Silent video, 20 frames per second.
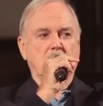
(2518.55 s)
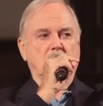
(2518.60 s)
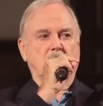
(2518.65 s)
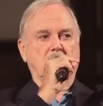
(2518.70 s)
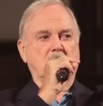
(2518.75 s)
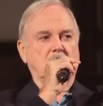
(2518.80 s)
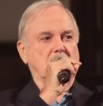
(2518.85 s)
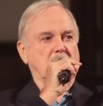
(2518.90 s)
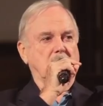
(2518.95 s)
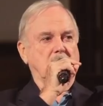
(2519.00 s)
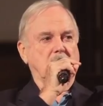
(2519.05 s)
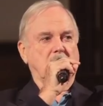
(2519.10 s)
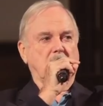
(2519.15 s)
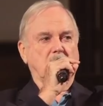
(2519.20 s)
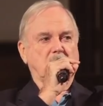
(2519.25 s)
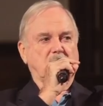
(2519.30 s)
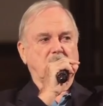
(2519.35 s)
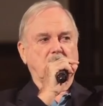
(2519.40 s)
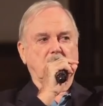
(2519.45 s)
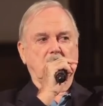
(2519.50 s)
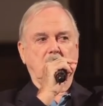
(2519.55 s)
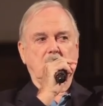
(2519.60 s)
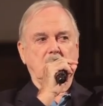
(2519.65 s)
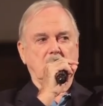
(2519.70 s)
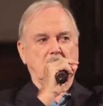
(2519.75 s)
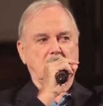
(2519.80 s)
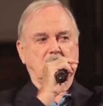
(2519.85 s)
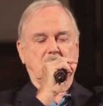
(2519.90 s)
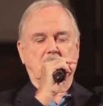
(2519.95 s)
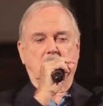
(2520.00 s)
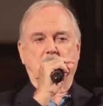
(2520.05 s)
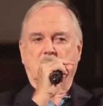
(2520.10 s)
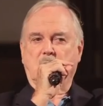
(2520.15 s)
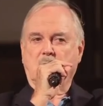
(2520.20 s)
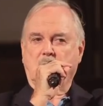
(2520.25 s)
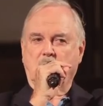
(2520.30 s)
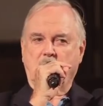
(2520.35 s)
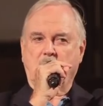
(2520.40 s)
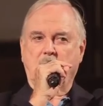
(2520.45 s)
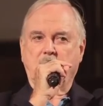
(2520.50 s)
we learned absolutely nothing,
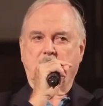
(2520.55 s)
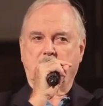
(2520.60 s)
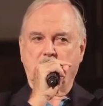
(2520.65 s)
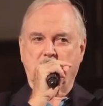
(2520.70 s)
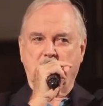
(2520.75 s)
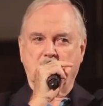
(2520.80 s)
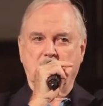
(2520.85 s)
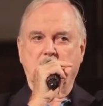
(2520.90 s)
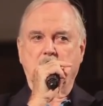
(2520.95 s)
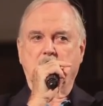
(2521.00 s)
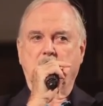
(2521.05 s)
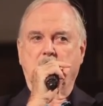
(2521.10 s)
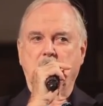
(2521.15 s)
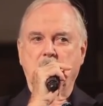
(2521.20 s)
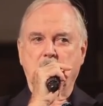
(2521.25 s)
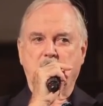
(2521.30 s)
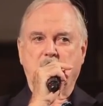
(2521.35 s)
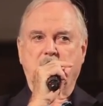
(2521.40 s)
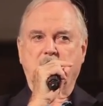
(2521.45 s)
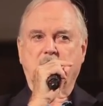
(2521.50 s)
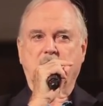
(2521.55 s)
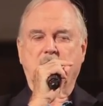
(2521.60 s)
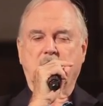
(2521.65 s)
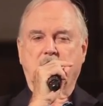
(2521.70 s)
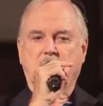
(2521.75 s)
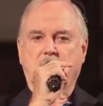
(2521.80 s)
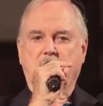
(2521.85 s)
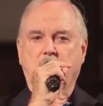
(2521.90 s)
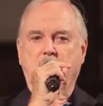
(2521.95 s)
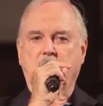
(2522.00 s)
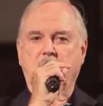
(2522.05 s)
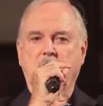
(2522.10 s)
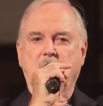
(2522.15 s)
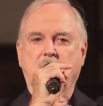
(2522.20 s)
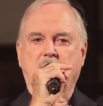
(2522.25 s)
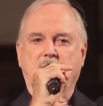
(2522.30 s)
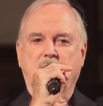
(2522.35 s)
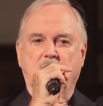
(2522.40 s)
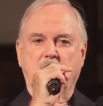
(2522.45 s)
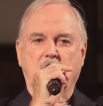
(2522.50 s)
because everyone in the presence of the Queen
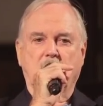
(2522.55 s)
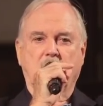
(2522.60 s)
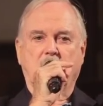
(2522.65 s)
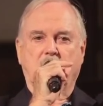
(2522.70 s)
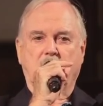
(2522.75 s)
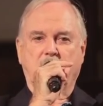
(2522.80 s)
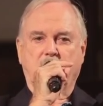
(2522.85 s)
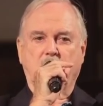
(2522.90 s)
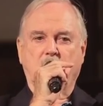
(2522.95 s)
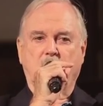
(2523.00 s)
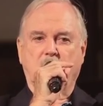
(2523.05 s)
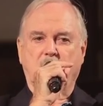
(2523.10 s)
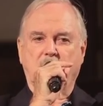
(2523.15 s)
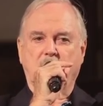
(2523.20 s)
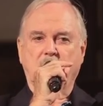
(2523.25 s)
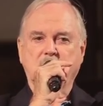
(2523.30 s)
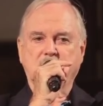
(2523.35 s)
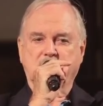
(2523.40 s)
is very careful what they